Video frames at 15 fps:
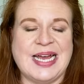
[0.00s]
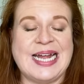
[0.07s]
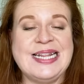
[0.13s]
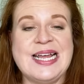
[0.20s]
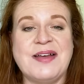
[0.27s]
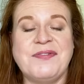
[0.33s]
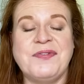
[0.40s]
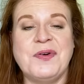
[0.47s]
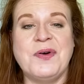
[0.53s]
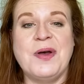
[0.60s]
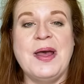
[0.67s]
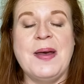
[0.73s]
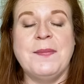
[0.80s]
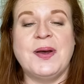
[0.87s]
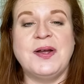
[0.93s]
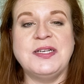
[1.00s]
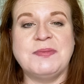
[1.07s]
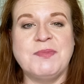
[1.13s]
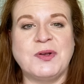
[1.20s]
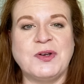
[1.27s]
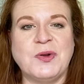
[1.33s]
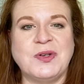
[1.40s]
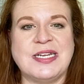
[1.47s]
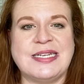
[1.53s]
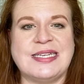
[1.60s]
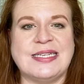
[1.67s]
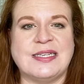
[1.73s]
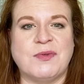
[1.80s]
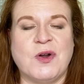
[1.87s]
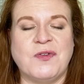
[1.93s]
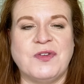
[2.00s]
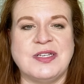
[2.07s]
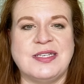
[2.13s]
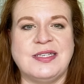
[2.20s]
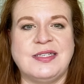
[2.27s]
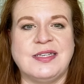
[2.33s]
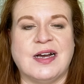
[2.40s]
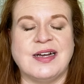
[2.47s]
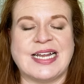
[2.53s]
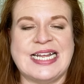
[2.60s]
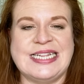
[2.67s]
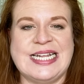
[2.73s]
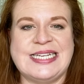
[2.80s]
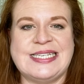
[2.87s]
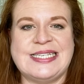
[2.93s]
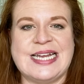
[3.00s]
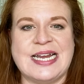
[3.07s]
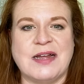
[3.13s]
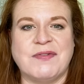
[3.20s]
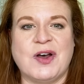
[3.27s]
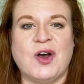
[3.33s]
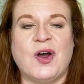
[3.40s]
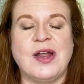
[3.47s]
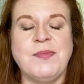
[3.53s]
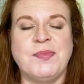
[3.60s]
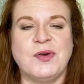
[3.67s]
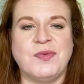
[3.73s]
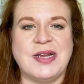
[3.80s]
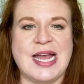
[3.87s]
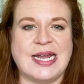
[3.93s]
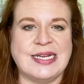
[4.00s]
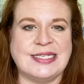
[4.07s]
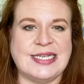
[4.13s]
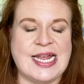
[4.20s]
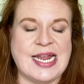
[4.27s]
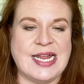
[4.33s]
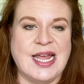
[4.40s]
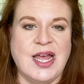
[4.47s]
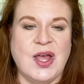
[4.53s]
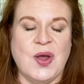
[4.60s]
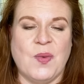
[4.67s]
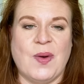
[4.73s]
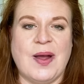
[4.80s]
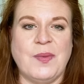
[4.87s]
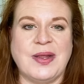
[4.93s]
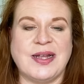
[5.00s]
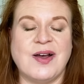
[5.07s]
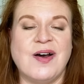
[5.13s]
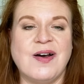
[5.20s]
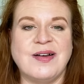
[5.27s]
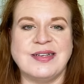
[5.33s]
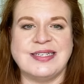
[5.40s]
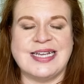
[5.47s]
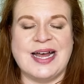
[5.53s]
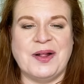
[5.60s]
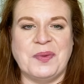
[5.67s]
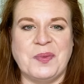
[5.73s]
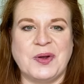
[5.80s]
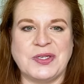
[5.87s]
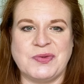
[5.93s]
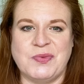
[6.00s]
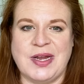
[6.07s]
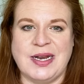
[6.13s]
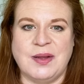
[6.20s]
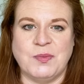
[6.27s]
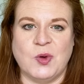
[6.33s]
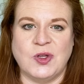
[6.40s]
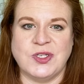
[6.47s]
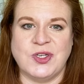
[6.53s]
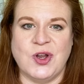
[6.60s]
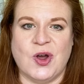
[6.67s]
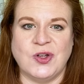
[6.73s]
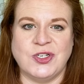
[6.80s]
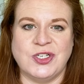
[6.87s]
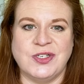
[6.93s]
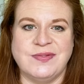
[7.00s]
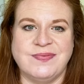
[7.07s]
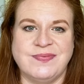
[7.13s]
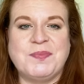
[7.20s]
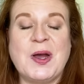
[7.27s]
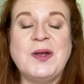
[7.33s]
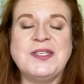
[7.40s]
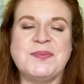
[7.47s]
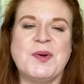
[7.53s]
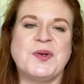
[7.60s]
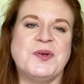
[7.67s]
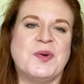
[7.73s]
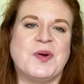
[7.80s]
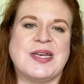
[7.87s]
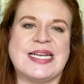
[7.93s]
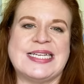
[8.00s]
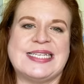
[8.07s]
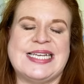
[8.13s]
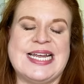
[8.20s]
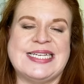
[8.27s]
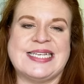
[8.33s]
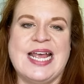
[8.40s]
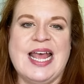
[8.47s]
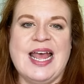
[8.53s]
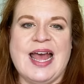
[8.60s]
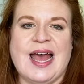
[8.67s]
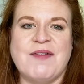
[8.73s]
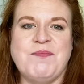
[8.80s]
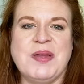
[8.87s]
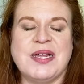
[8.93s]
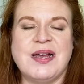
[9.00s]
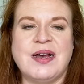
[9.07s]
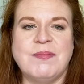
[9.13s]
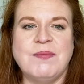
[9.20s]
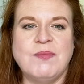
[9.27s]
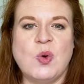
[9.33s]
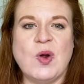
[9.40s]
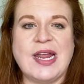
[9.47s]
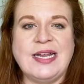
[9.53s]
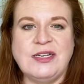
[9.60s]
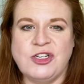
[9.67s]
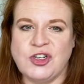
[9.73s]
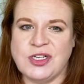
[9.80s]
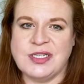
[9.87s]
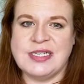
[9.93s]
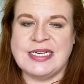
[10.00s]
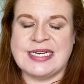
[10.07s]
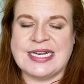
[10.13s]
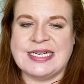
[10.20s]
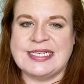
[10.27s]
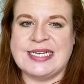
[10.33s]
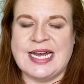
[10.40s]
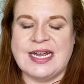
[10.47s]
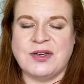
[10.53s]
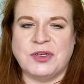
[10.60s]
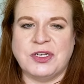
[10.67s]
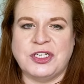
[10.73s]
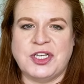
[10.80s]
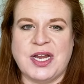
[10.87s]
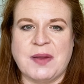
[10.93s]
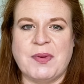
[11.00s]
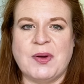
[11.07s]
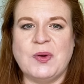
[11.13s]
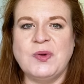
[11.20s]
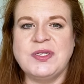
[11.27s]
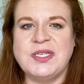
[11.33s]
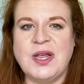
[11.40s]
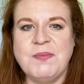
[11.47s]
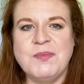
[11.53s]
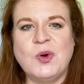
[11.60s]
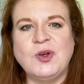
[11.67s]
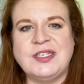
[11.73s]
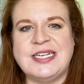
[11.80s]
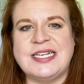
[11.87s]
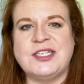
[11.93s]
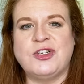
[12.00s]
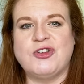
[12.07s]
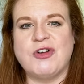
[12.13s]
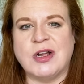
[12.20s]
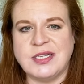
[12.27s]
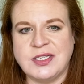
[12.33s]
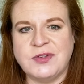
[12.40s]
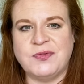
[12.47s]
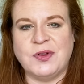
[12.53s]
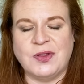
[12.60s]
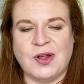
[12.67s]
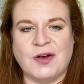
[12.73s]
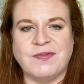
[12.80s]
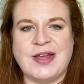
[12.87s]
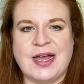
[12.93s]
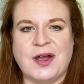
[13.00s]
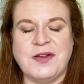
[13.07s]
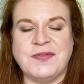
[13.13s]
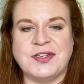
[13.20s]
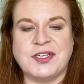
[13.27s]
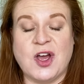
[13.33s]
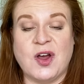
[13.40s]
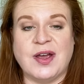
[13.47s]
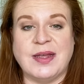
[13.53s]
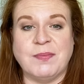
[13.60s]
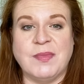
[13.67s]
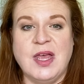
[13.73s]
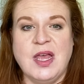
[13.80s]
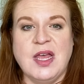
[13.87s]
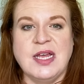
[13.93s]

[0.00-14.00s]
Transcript: And therefore, postmodern audiences are often stuck in this state of hyper-reality where we can't tell what's real and what's not. Postmodern audiences have become more interested in technology, but also more distrustful of it over time.